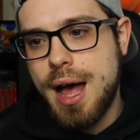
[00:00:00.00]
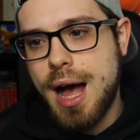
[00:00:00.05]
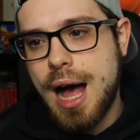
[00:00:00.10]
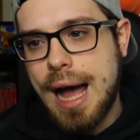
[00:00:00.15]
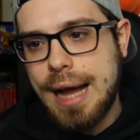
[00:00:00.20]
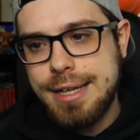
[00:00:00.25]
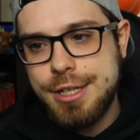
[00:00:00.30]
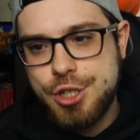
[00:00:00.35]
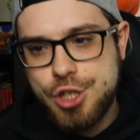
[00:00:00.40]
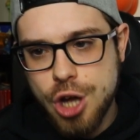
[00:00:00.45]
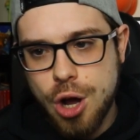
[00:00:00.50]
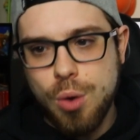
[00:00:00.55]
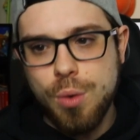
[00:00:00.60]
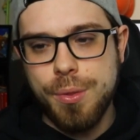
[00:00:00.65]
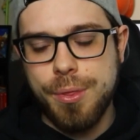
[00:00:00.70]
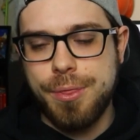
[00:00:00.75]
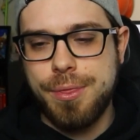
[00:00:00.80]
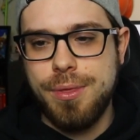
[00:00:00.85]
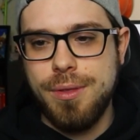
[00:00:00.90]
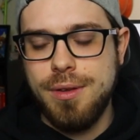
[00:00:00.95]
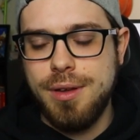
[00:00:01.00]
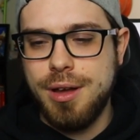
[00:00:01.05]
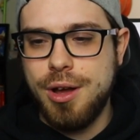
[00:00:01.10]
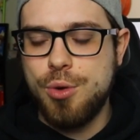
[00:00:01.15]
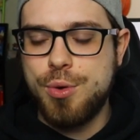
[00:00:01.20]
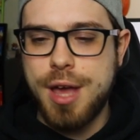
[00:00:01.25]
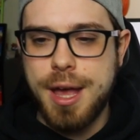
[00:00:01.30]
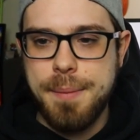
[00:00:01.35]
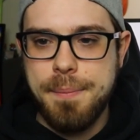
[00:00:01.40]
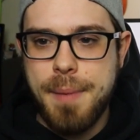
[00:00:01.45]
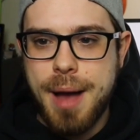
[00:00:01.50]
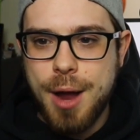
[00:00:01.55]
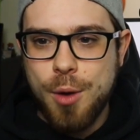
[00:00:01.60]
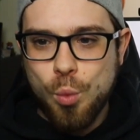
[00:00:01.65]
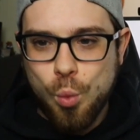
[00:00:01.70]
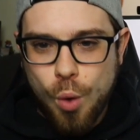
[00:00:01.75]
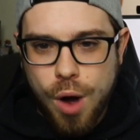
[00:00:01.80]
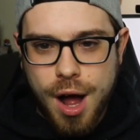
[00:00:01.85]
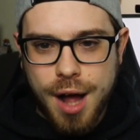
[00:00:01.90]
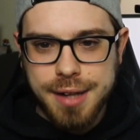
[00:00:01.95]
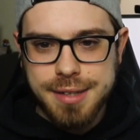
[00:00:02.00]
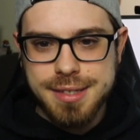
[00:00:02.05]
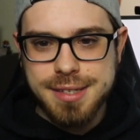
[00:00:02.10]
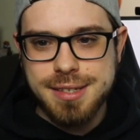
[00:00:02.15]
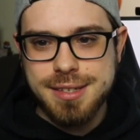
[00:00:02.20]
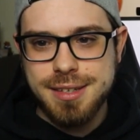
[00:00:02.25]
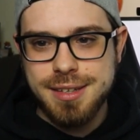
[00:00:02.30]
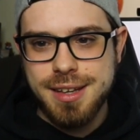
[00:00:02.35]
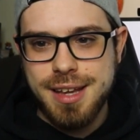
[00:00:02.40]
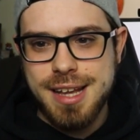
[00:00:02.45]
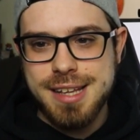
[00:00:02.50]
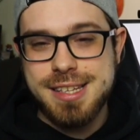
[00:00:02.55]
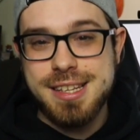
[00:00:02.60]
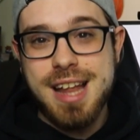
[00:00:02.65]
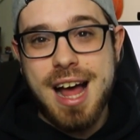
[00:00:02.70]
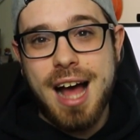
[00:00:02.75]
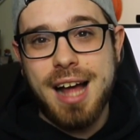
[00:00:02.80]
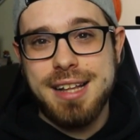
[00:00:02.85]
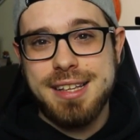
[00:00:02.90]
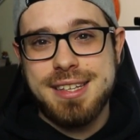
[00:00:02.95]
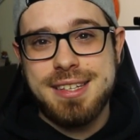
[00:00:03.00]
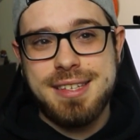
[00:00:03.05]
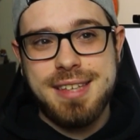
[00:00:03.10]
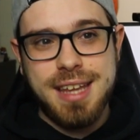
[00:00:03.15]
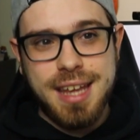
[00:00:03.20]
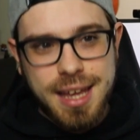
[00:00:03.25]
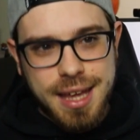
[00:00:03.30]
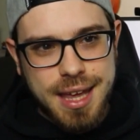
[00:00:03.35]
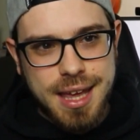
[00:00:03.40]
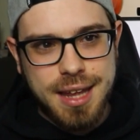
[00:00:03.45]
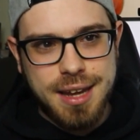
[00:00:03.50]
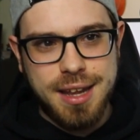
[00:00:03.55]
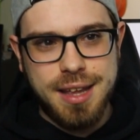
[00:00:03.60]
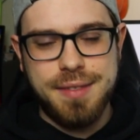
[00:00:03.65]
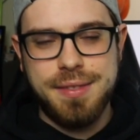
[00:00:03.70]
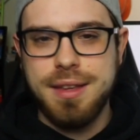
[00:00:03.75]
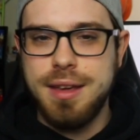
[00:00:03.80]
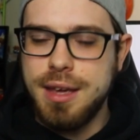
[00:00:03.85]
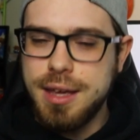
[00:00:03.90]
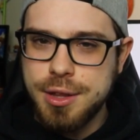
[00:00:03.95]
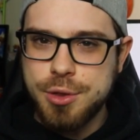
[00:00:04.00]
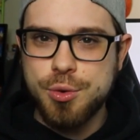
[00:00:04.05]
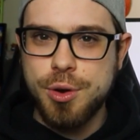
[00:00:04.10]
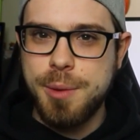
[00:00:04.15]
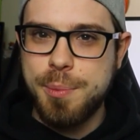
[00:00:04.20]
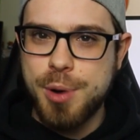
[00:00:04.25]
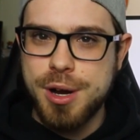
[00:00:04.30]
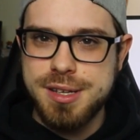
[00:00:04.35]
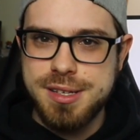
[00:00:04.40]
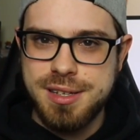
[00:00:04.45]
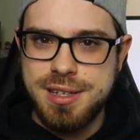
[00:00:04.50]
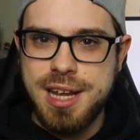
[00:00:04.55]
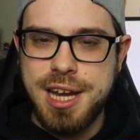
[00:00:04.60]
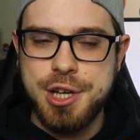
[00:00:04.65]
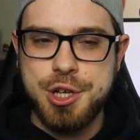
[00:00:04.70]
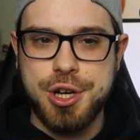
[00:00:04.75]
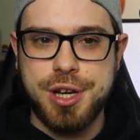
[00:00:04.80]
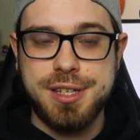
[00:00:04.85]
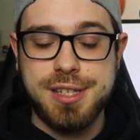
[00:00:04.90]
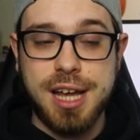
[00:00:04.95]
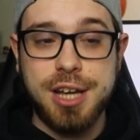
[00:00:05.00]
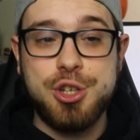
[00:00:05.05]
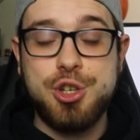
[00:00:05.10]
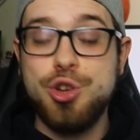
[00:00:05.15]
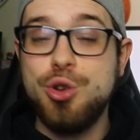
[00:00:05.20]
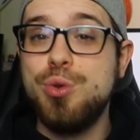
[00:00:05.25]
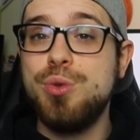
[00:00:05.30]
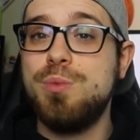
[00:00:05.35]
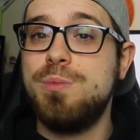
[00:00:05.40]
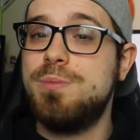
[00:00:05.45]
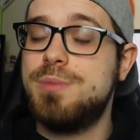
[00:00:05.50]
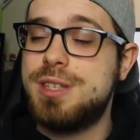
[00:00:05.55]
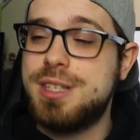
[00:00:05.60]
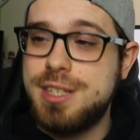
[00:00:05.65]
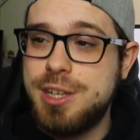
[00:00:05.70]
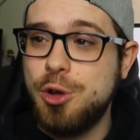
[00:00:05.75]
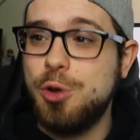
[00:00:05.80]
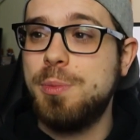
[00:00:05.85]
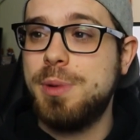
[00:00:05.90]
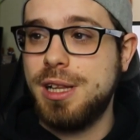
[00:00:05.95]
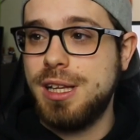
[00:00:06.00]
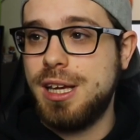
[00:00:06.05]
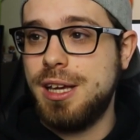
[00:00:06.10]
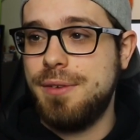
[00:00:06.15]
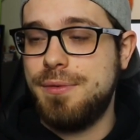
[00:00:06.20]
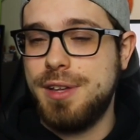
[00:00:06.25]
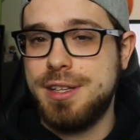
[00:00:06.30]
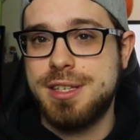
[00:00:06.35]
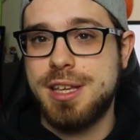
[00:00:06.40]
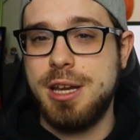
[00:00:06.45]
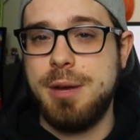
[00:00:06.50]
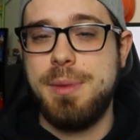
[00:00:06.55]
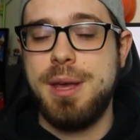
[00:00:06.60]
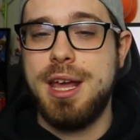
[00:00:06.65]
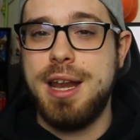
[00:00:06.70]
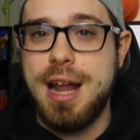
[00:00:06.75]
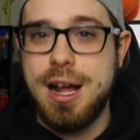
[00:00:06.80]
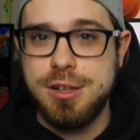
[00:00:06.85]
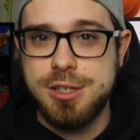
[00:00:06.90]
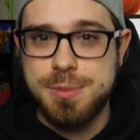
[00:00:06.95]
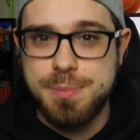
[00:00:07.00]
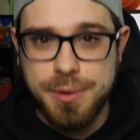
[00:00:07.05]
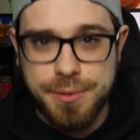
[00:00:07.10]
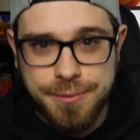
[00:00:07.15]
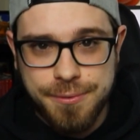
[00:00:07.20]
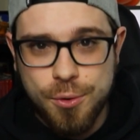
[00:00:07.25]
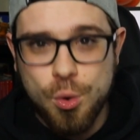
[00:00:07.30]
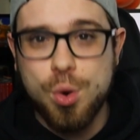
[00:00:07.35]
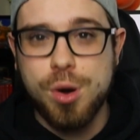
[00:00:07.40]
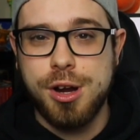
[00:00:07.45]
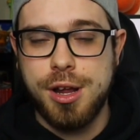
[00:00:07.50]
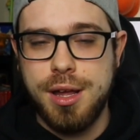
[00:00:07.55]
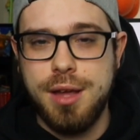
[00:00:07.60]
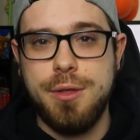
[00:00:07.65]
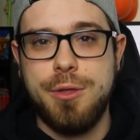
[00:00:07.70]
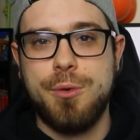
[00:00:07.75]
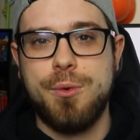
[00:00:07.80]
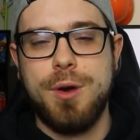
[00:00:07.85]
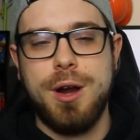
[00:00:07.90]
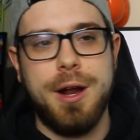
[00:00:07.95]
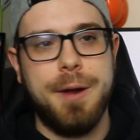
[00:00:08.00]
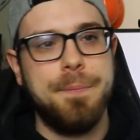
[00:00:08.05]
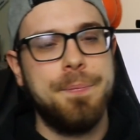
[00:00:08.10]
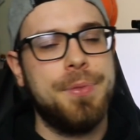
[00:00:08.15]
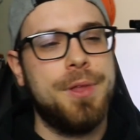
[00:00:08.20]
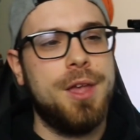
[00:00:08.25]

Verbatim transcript: I don't, okay, my want is not seeing it in the E three presentation because I do still believe it's going to be announced before E three.